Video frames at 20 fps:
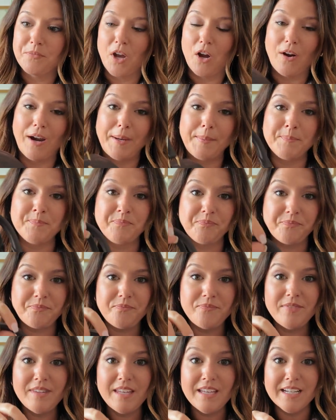All right,
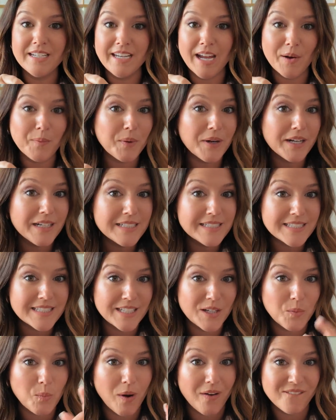now we're gonna
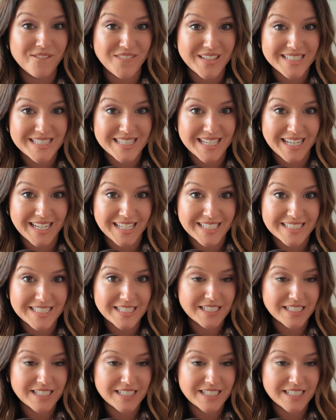see what fits in it.